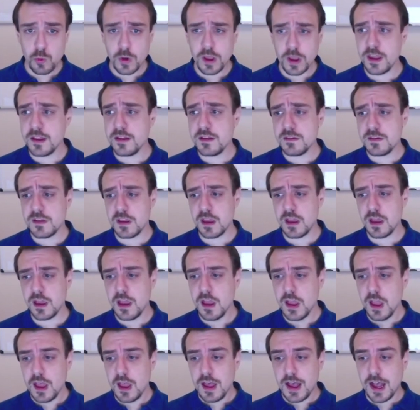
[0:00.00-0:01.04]
And
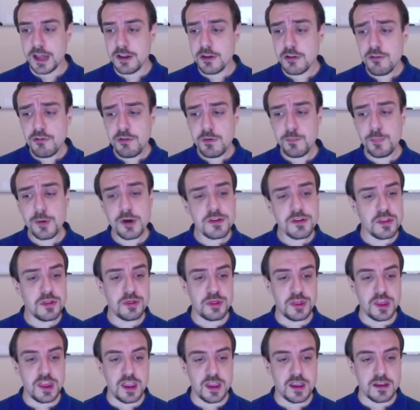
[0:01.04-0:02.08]
another
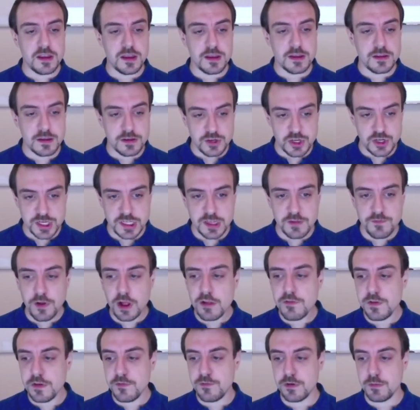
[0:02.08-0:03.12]
important thing, just
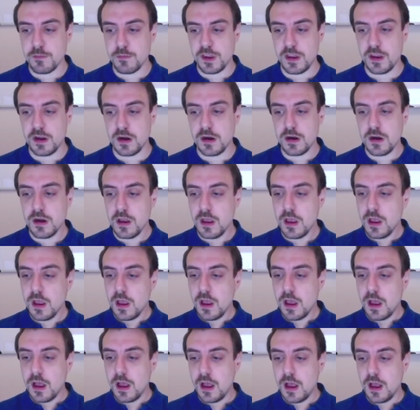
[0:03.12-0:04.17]
evolving from here,
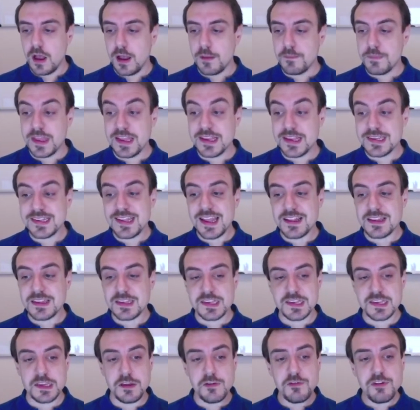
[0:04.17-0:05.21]
is that
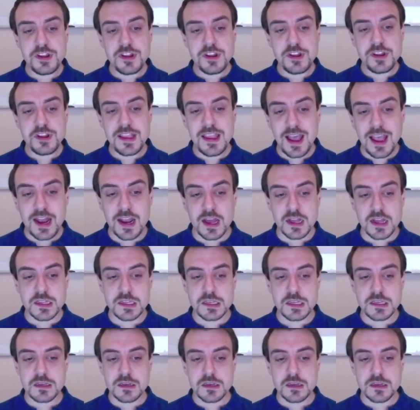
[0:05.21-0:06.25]
security
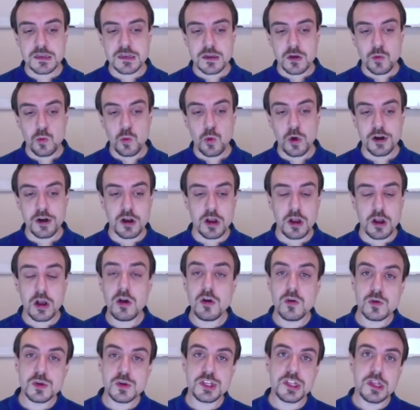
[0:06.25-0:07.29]
islands were
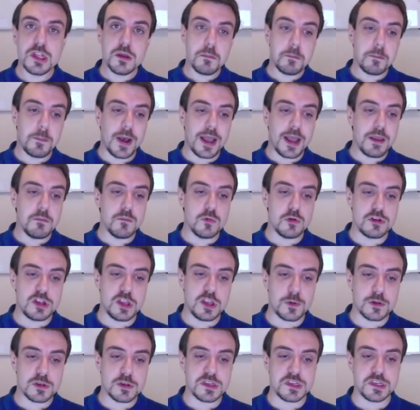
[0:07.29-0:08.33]
caused by
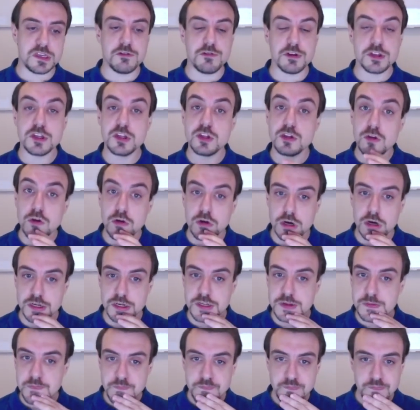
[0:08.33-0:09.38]
multiple secret
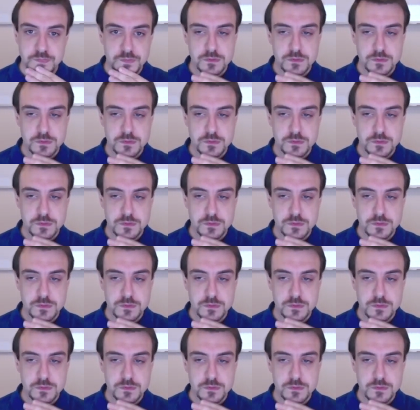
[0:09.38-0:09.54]
stores.